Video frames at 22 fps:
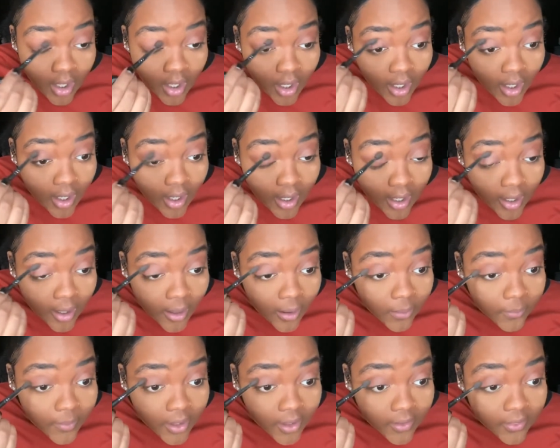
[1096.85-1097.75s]

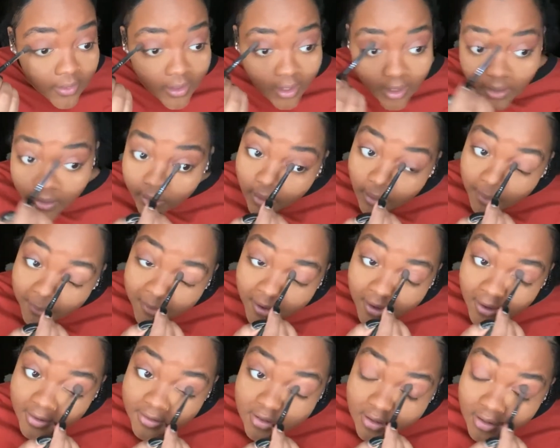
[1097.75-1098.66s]
And then I'm
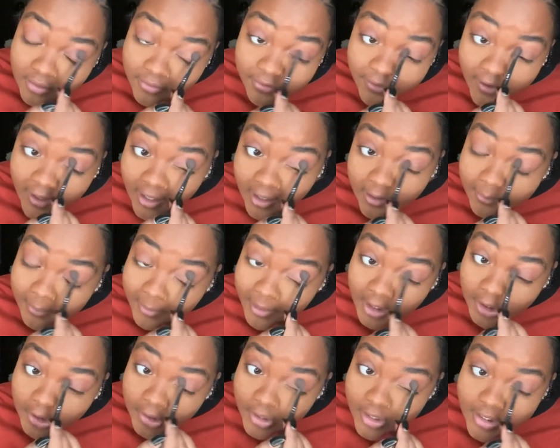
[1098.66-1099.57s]
going to define my
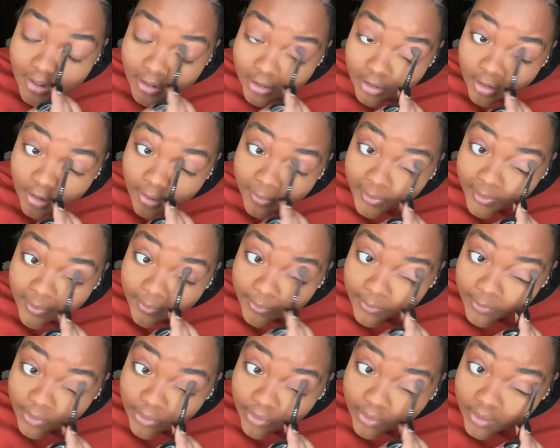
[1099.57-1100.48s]
crease a little bit
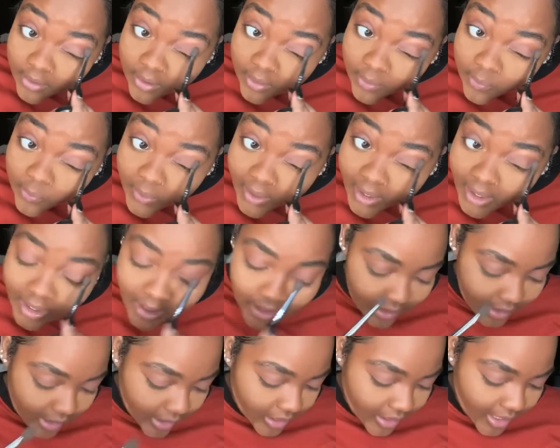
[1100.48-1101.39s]
more
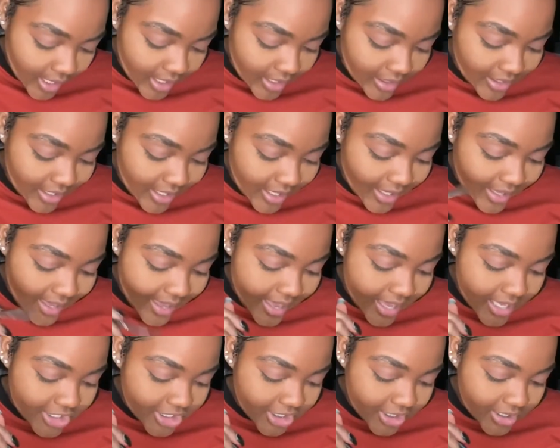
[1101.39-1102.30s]
with, I think,
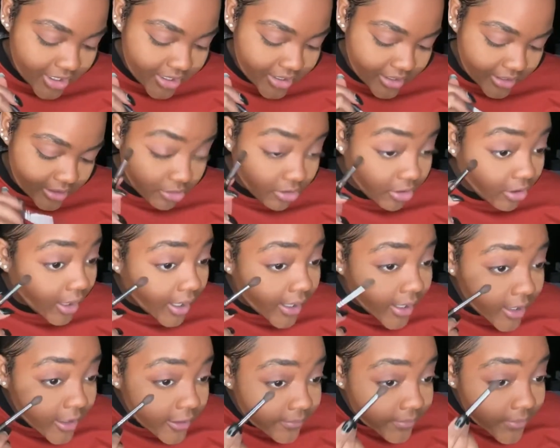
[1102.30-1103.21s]
edges and
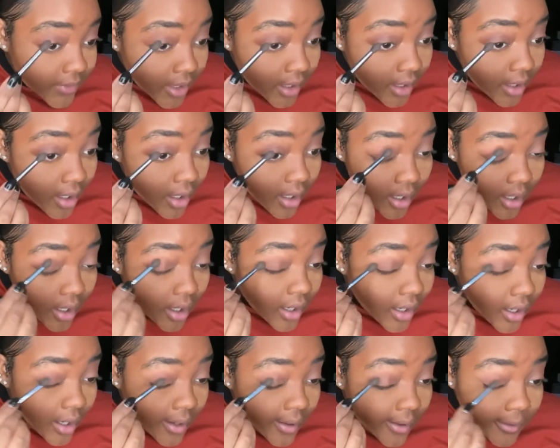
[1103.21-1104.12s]
credit.
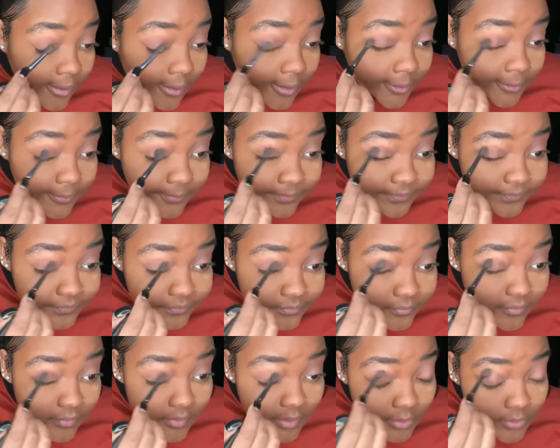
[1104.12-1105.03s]

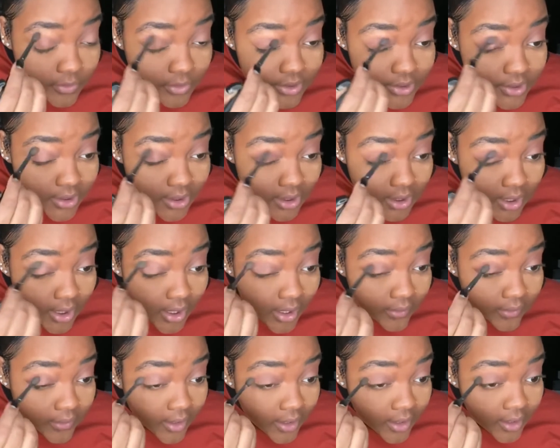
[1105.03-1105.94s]
We'll see.
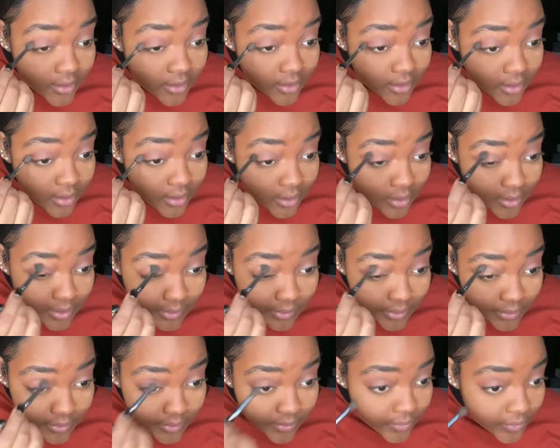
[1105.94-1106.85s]
And then
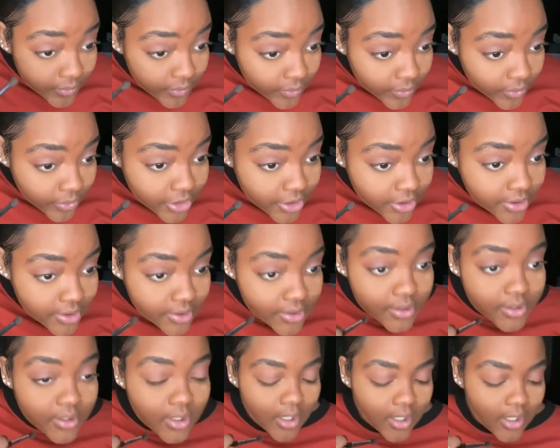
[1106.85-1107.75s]
we'll
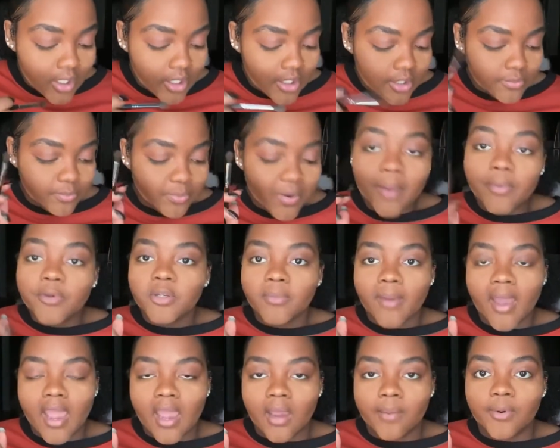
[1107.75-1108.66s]
just probably do
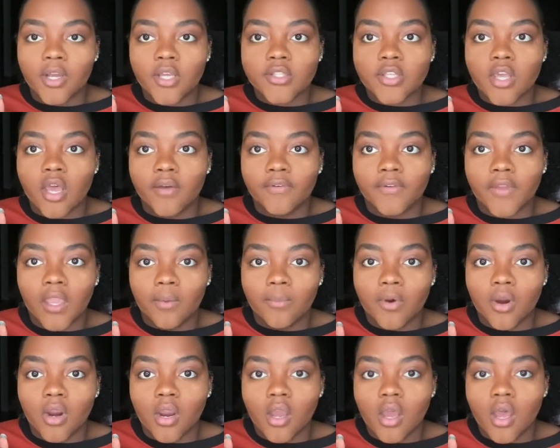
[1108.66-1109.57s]
my eyebrows off
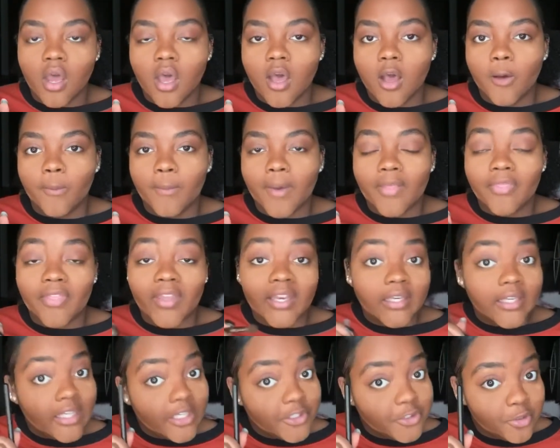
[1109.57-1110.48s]
camera. They
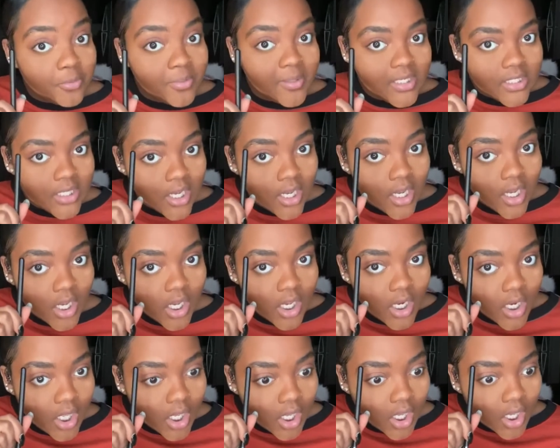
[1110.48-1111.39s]
need to be done.